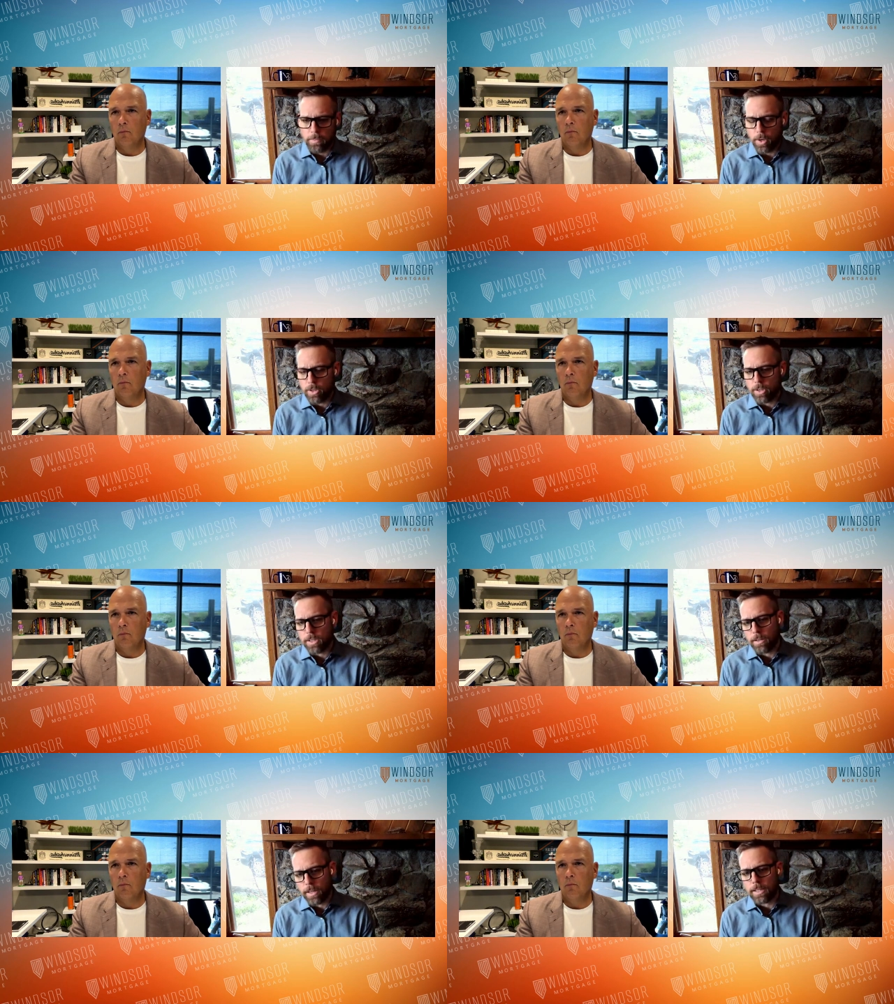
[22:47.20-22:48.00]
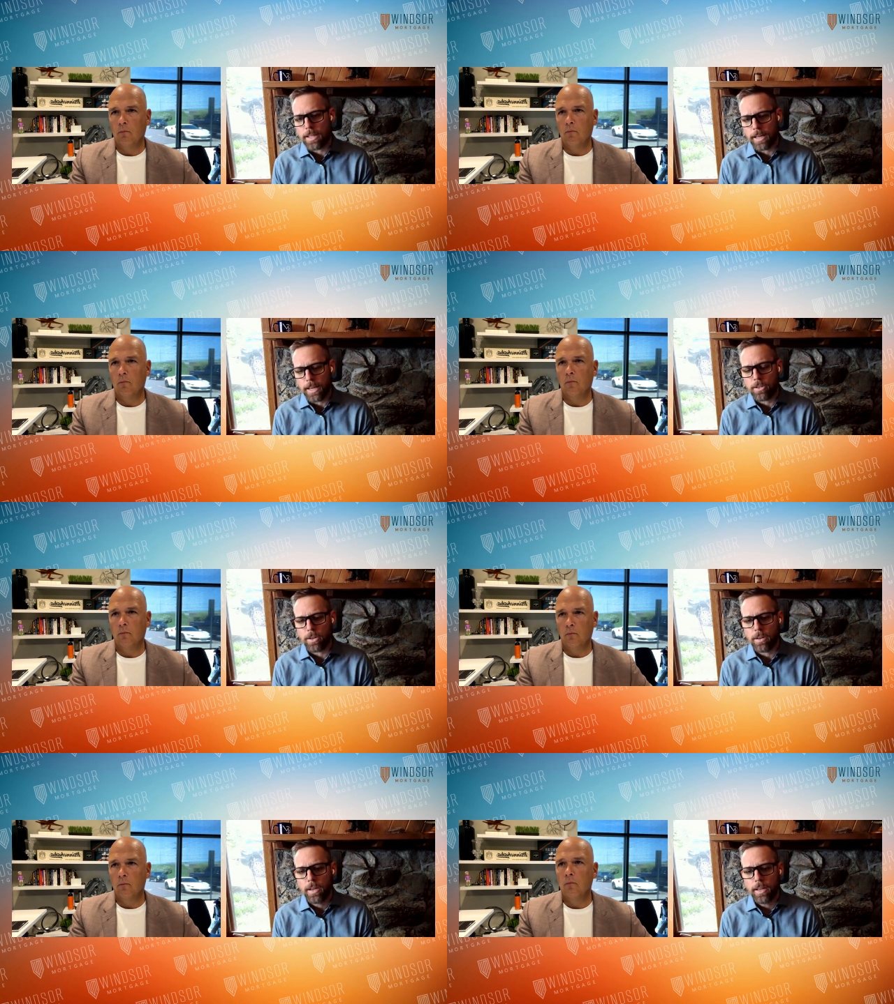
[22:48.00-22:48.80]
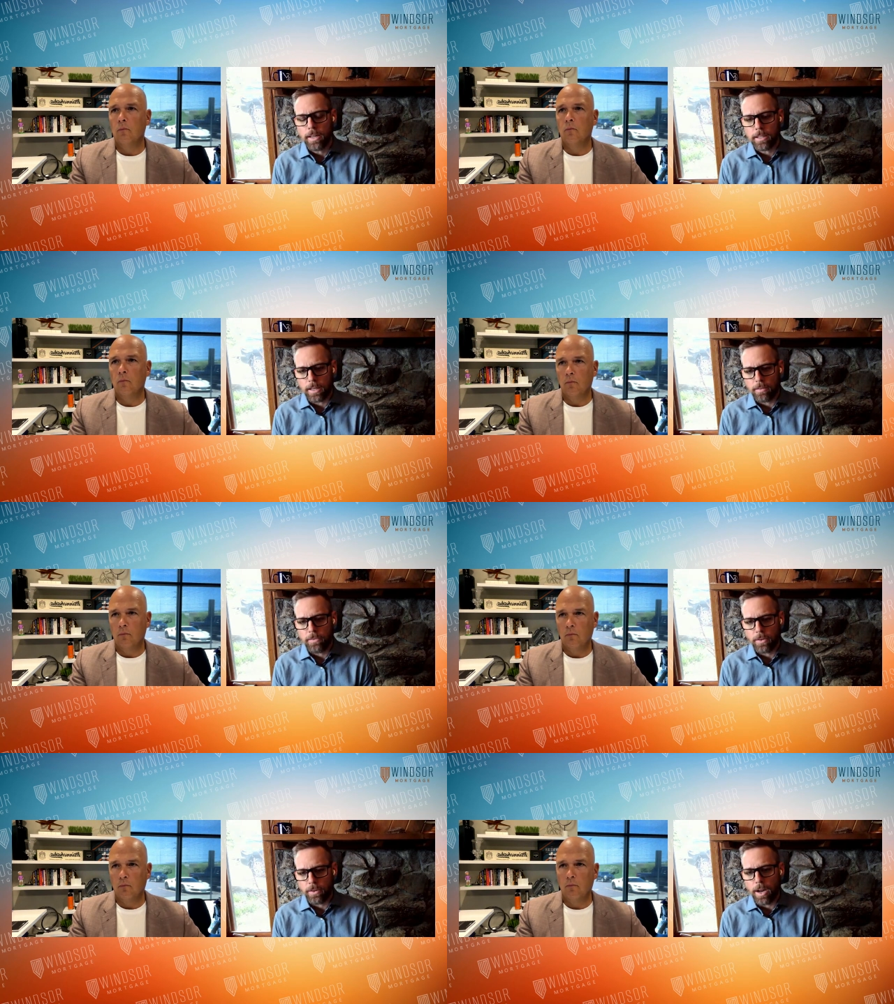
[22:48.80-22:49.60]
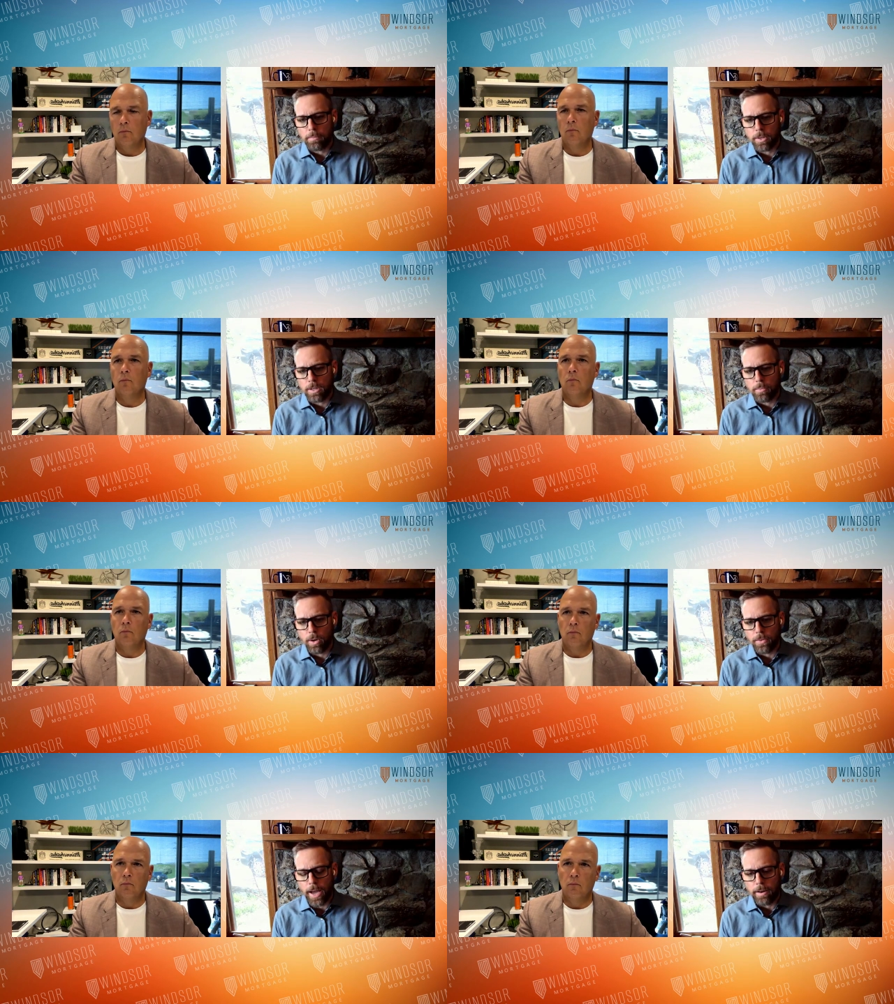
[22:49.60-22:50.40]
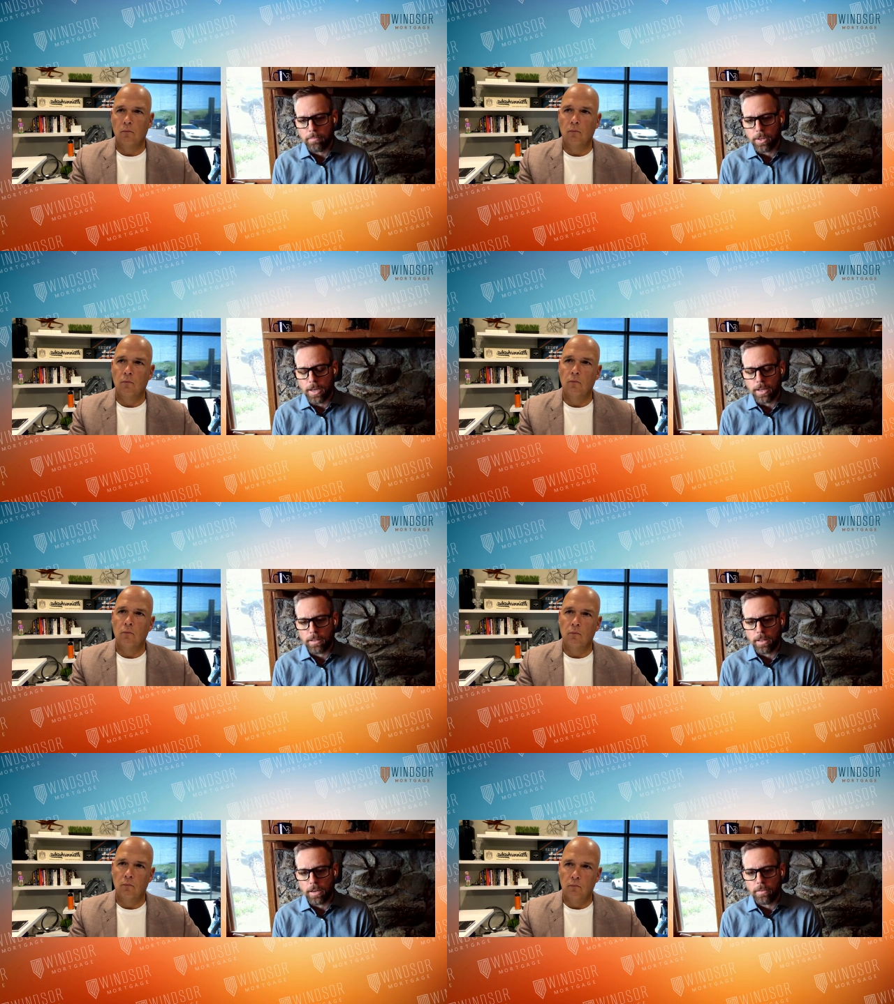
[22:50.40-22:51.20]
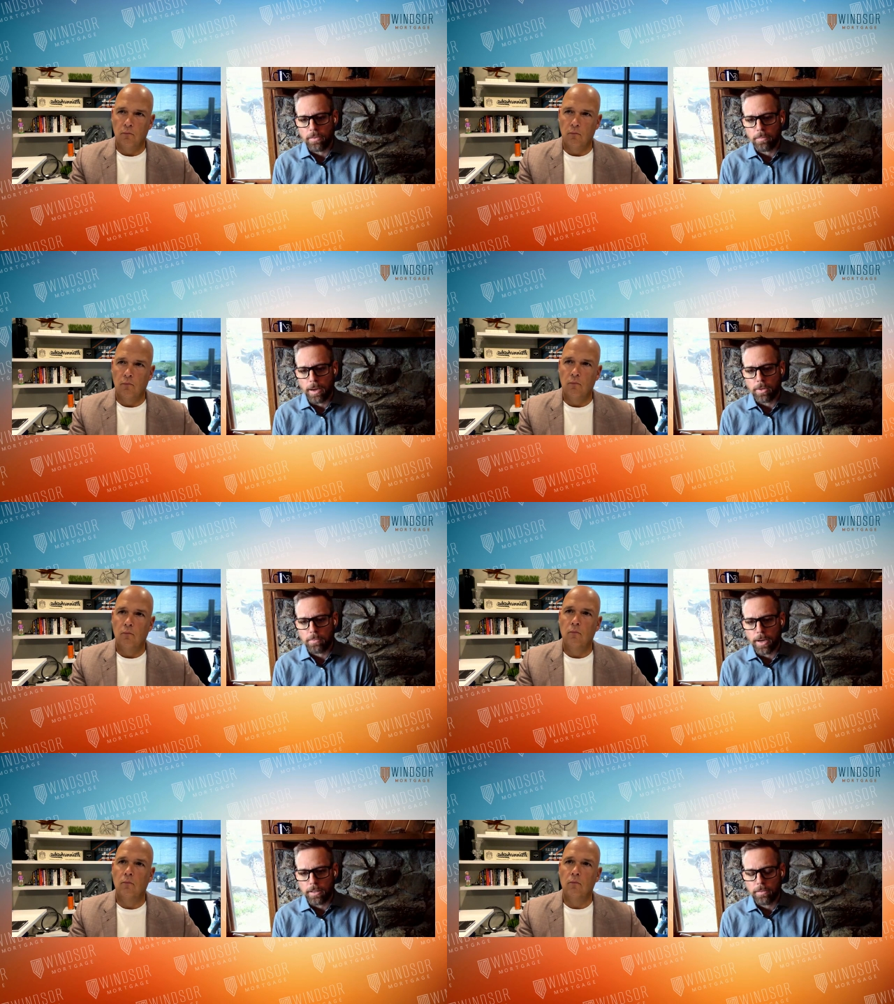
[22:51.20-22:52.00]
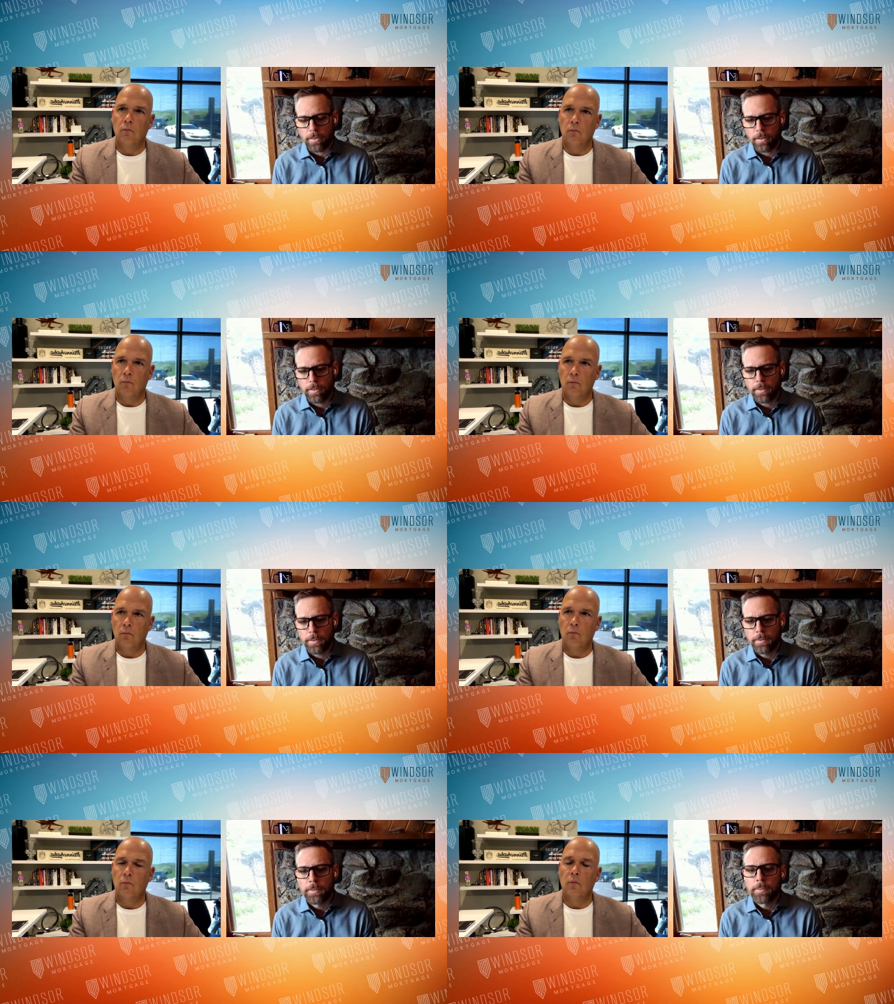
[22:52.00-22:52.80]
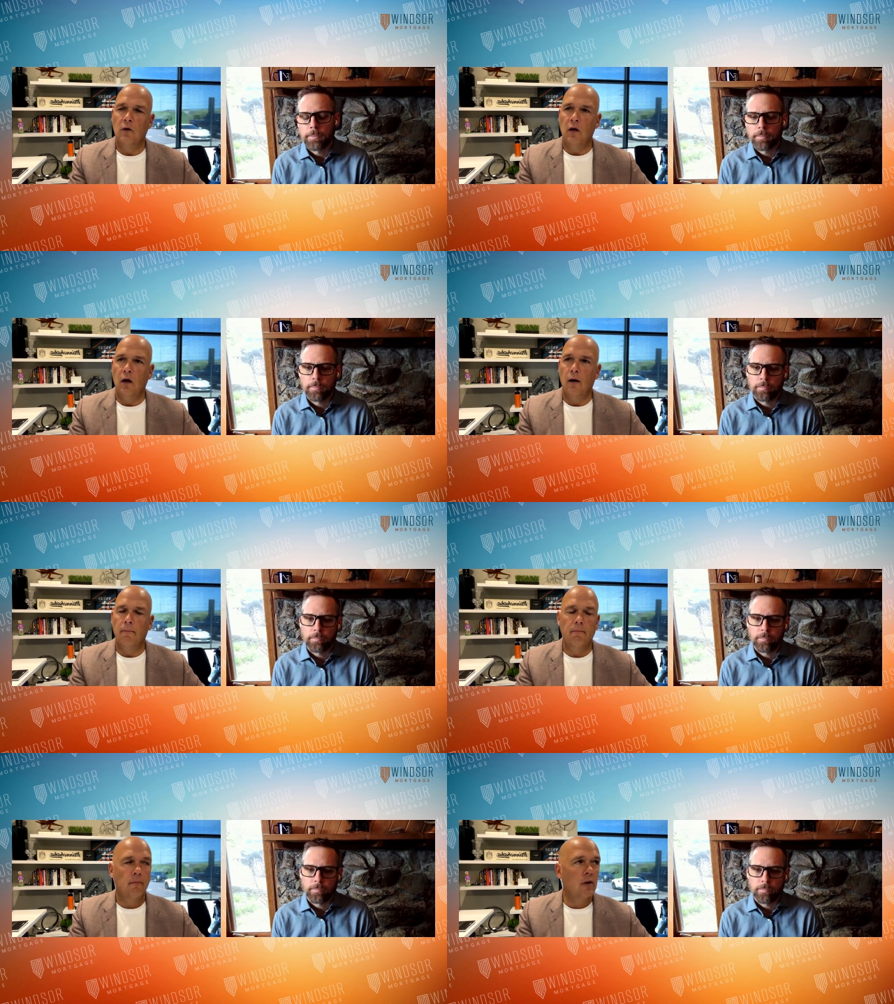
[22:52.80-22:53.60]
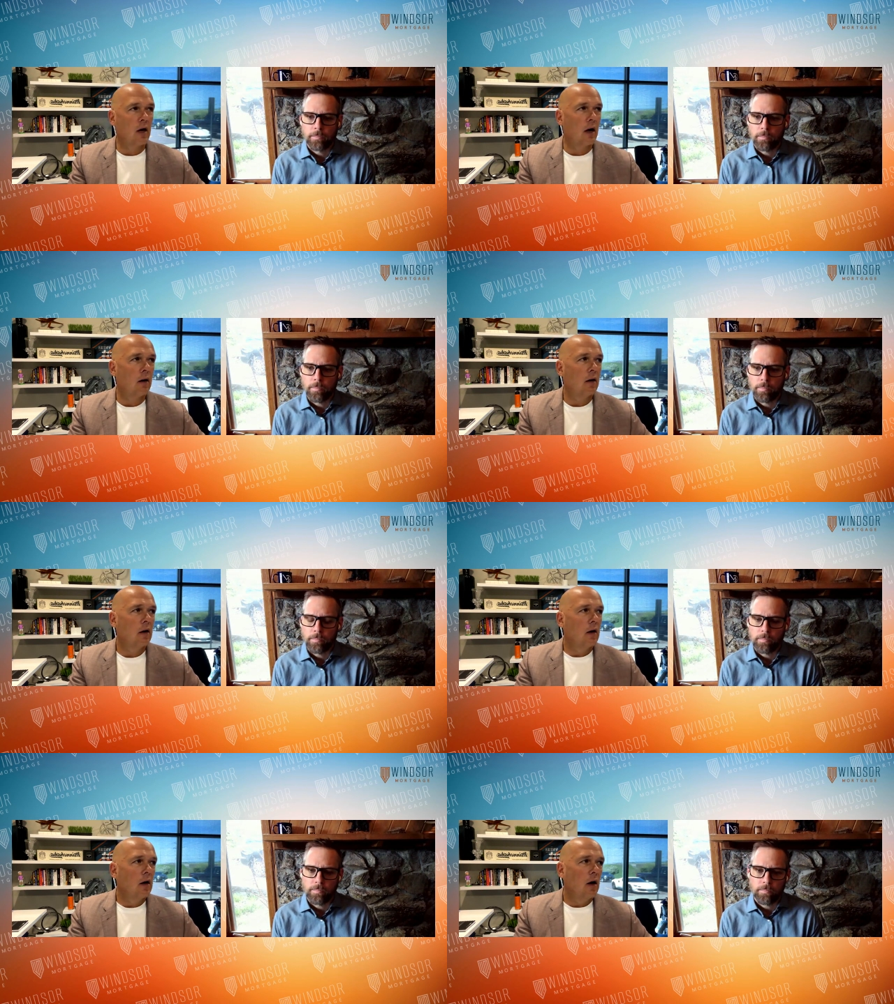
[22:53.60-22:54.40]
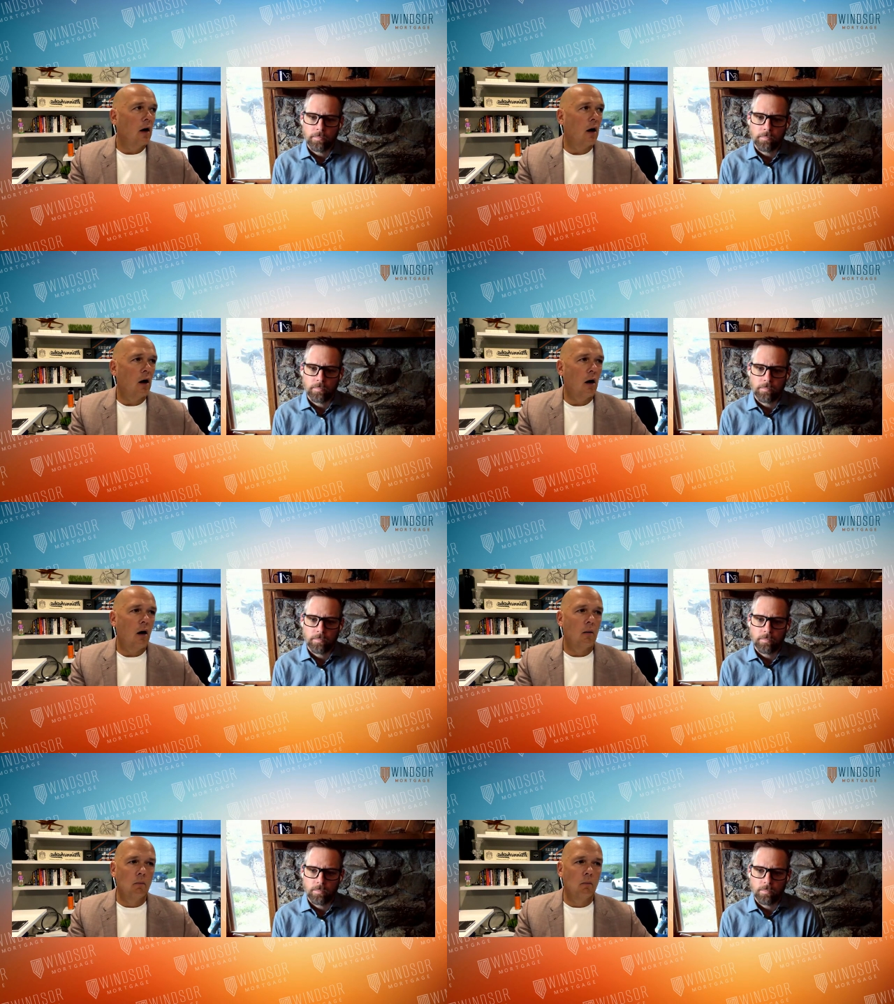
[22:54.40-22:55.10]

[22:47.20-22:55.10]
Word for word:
Speaker 1: of repurchase and things of that nature, it's going to further help to support that and protect the lender from that perspective.
Speaker 2: Yeah, yeah. Uh,